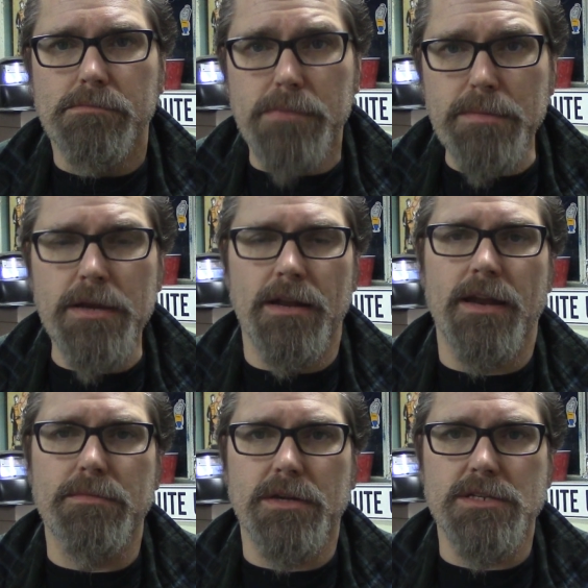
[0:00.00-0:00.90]
Maybe you let
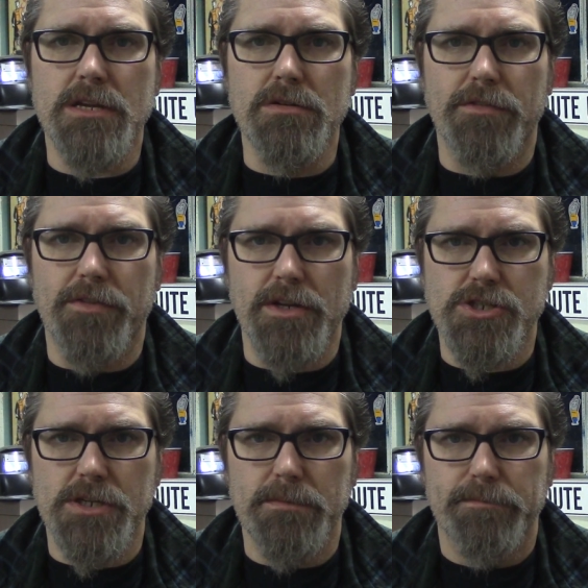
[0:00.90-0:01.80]
him continue to
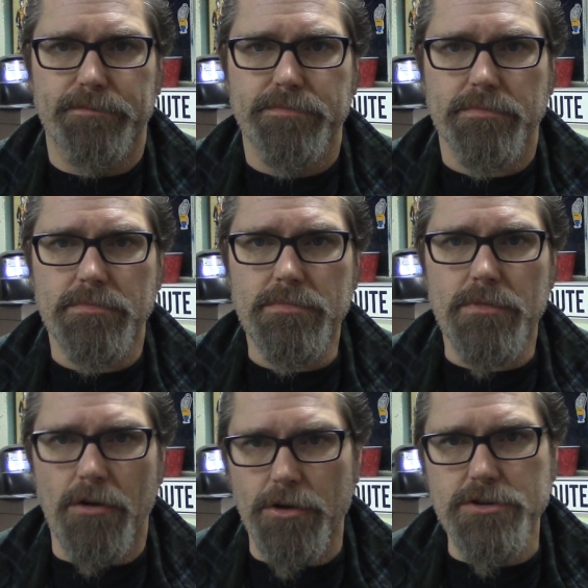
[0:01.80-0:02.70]
finish it,
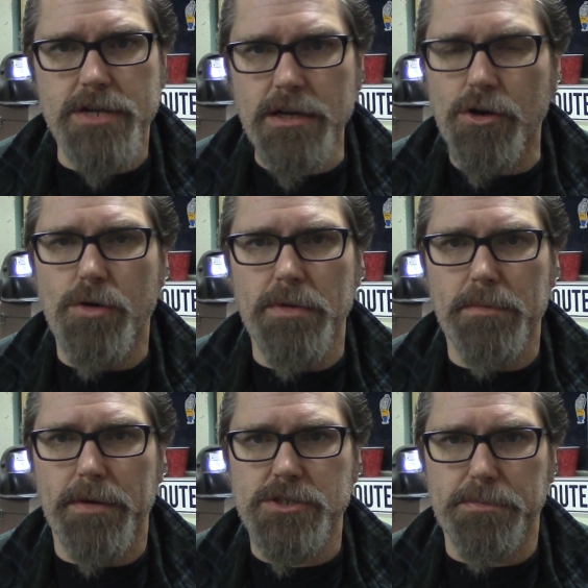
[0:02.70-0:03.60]
or you take it home in a
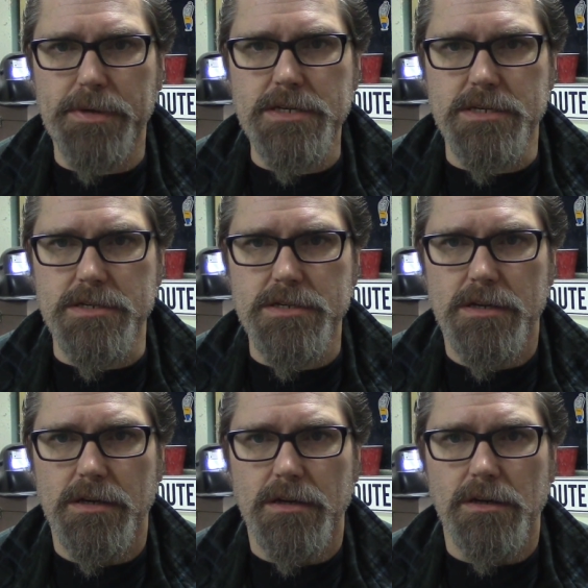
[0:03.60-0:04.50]
bunch of pieces,
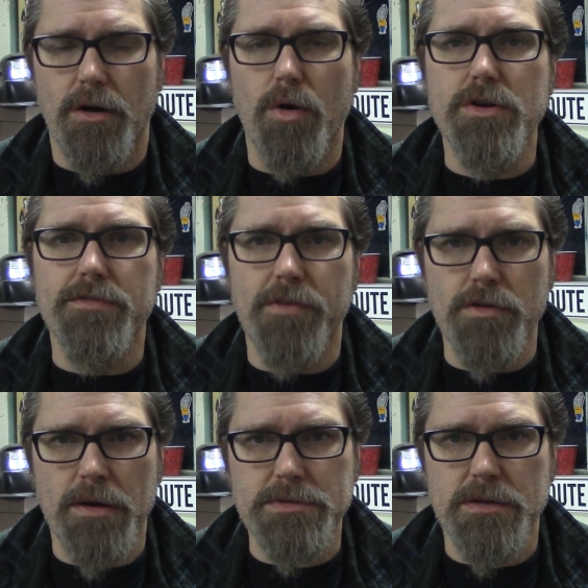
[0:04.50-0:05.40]
or you
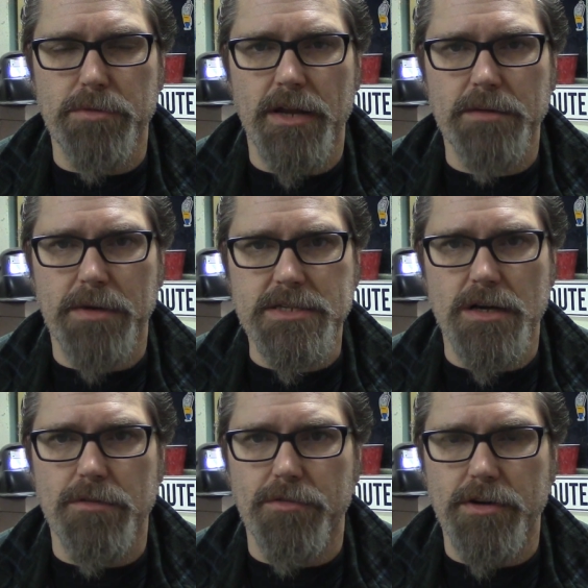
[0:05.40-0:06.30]
phone up someone like
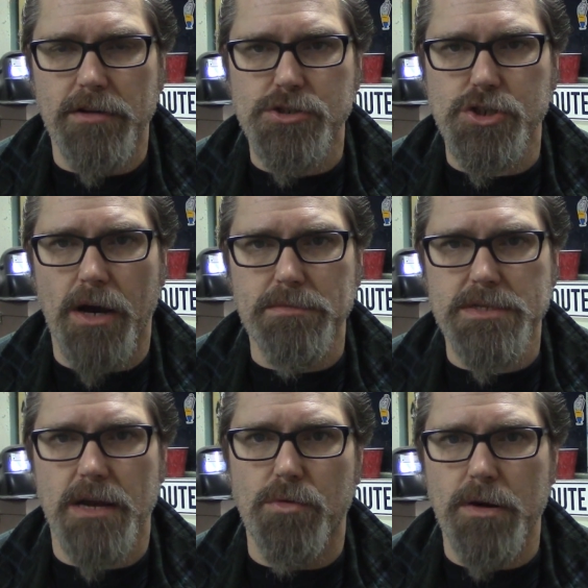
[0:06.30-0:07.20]
myself or another shop and
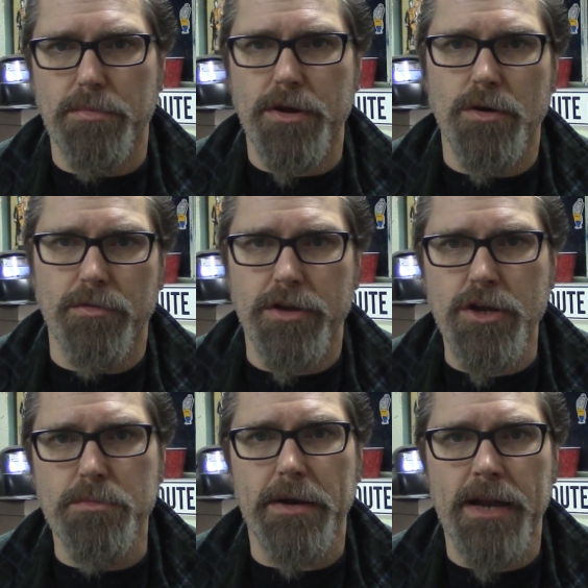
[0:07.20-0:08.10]
say, I want to bring it over to
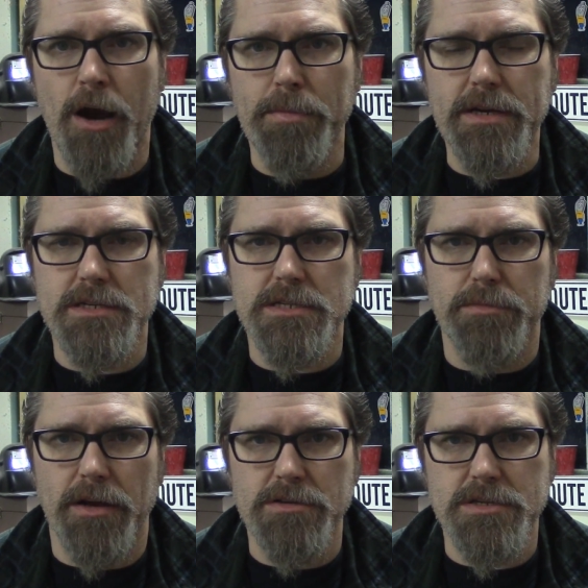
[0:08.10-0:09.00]
you, but now because
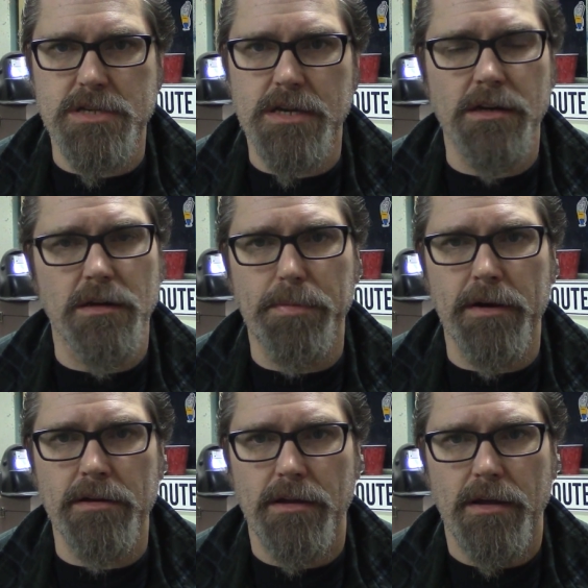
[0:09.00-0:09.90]
someone else is taking it
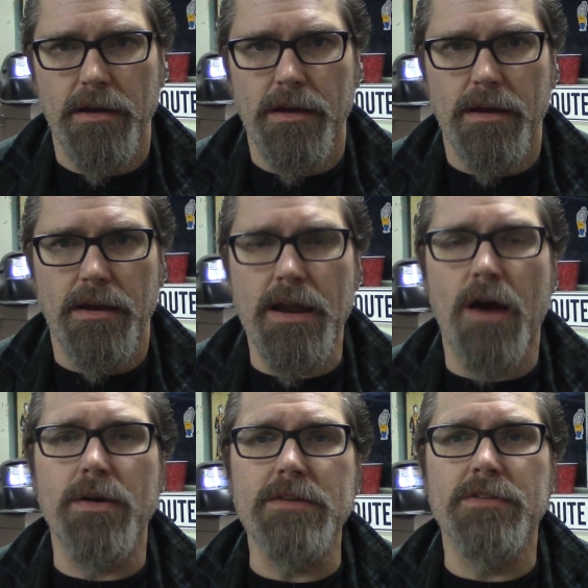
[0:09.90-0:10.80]
apart,
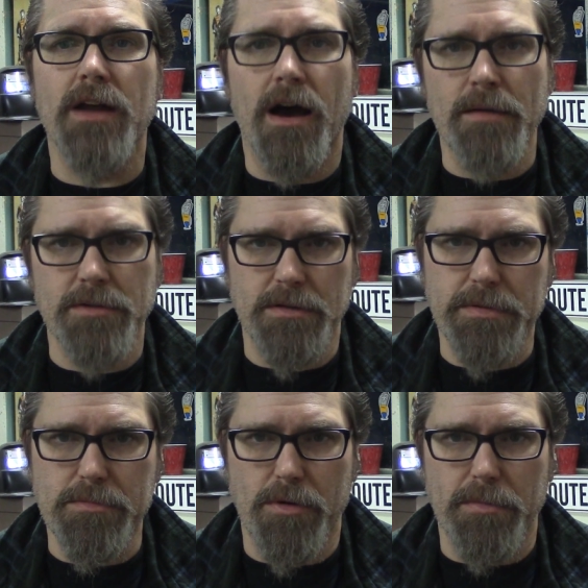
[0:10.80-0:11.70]
now even I'm going to
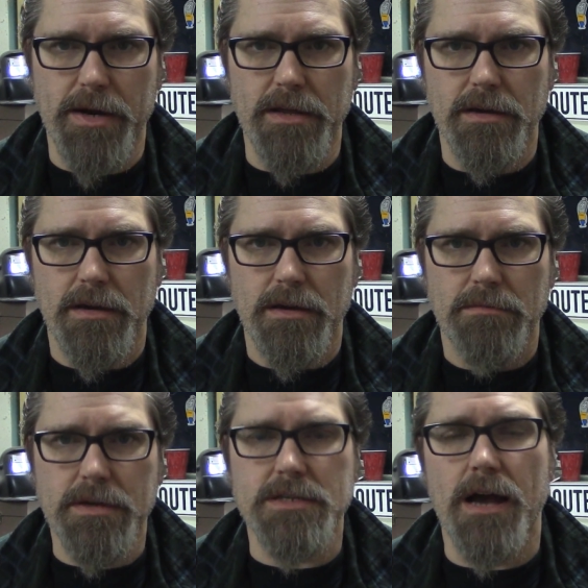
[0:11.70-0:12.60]
be more money.
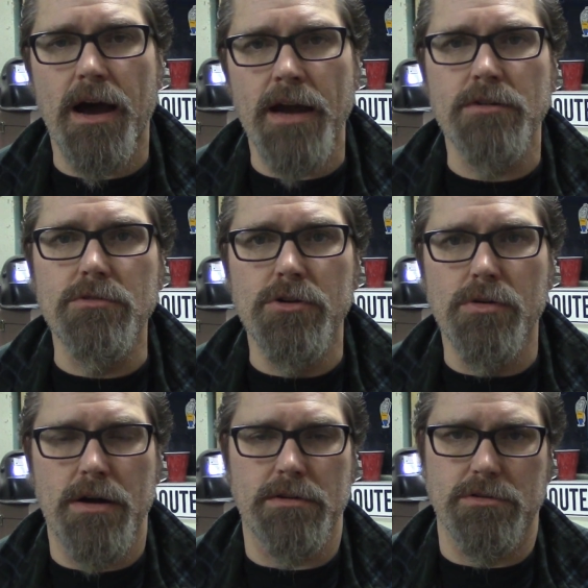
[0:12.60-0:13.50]
Because I don't
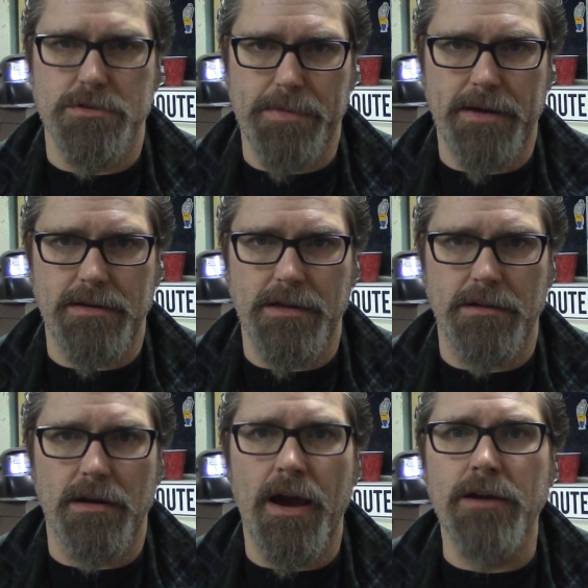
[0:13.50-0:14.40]
know how it goes back
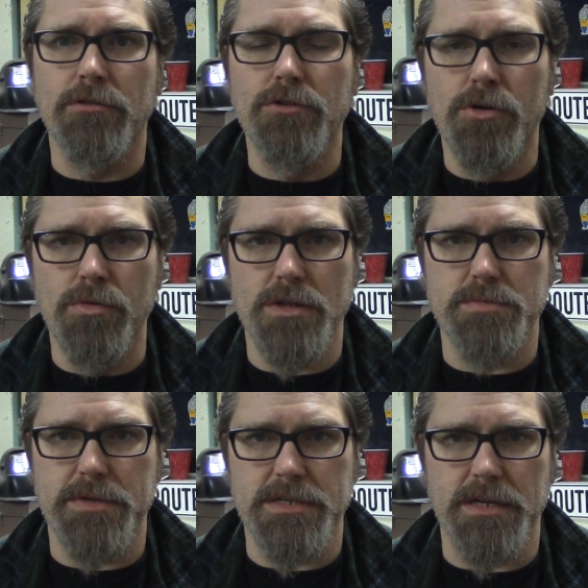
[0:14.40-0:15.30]
together. I don't know what's
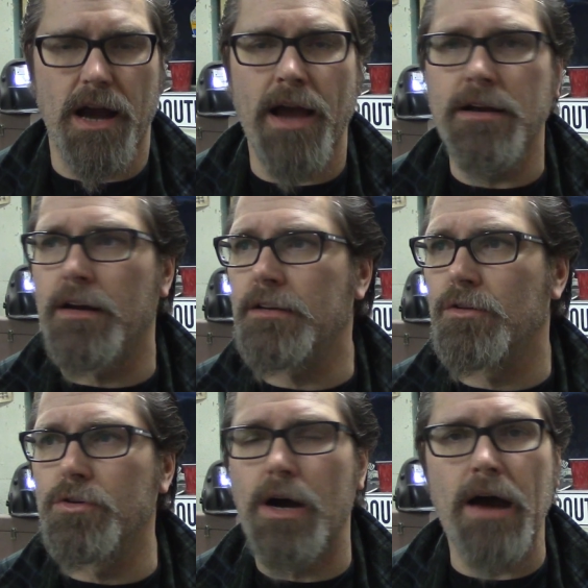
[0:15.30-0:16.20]
missing.
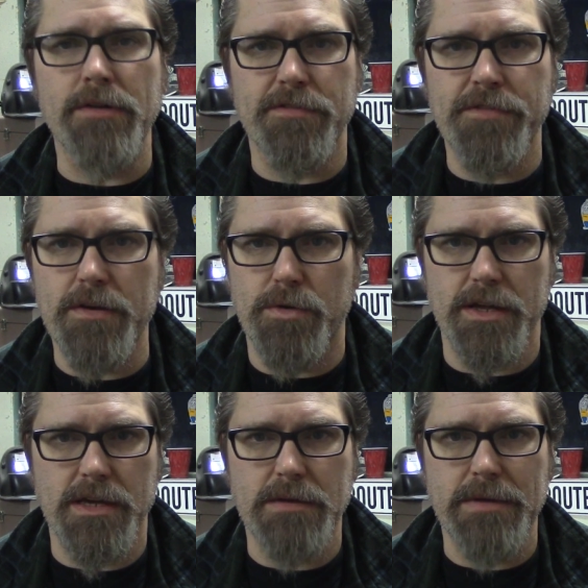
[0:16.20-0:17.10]
Don't know how it fit when
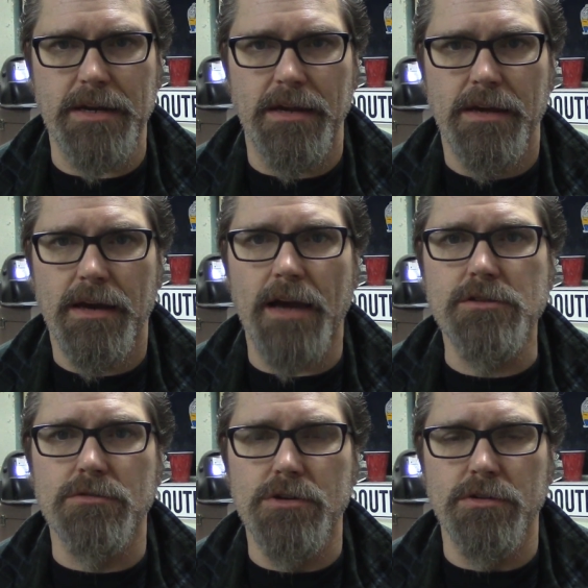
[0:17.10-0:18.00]
it came in. I
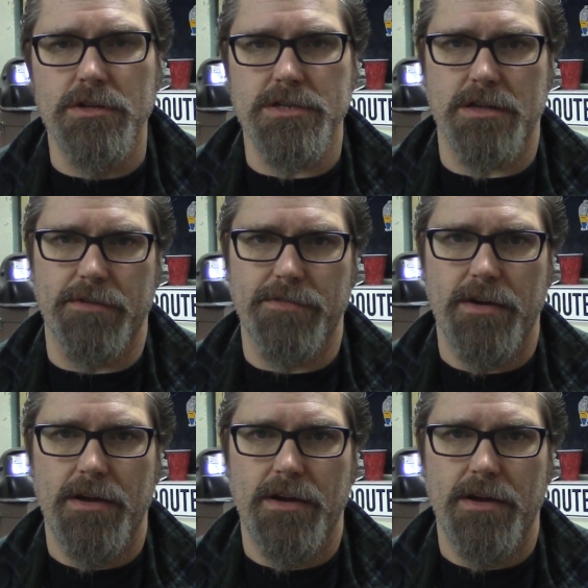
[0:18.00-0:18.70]
don't know this stuff.